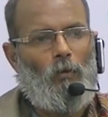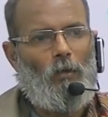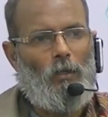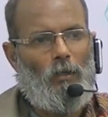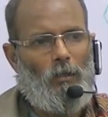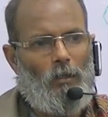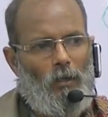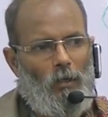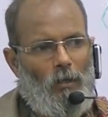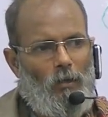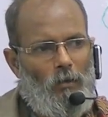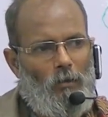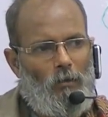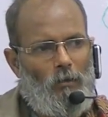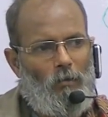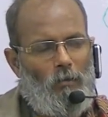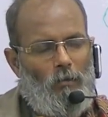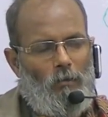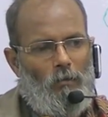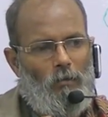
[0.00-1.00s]
in the
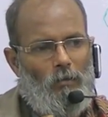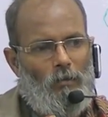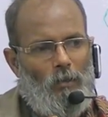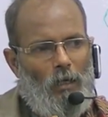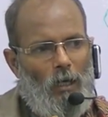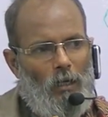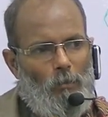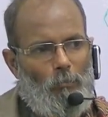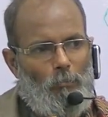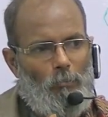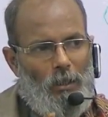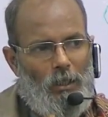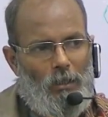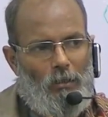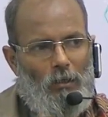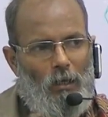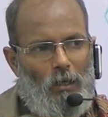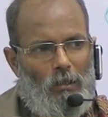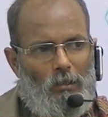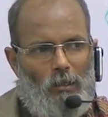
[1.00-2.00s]

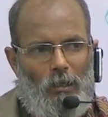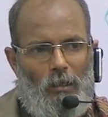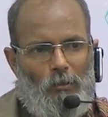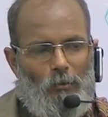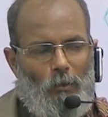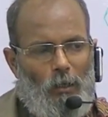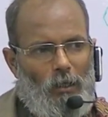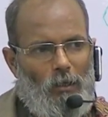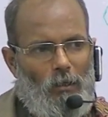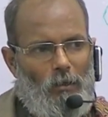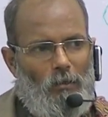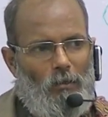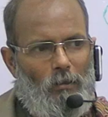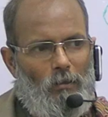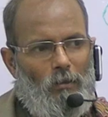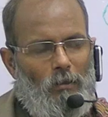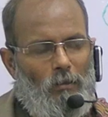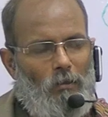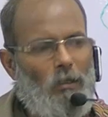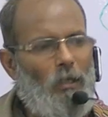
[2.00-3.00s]
mid-tarsal joint,
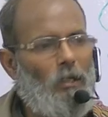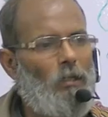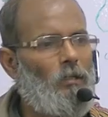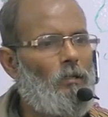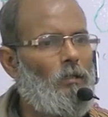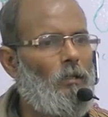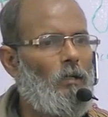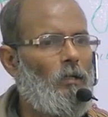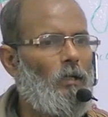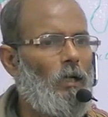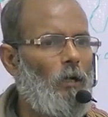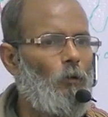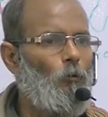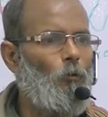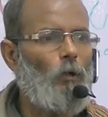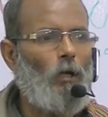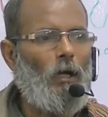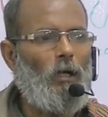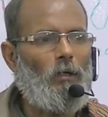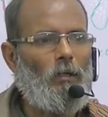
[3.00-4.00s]
that is the
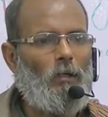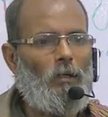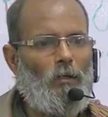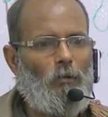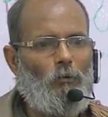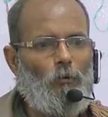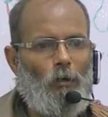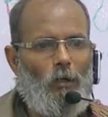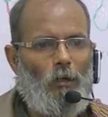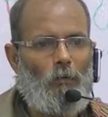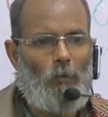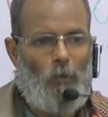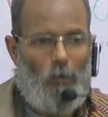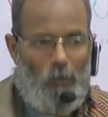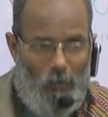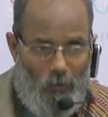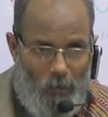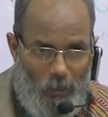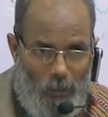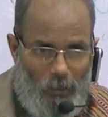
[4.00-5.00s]

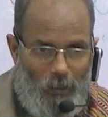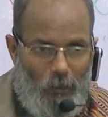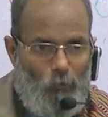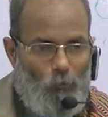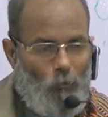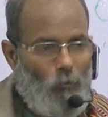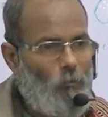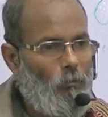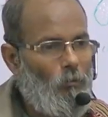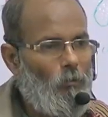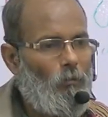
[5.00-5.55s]
talocalcaneal, write down.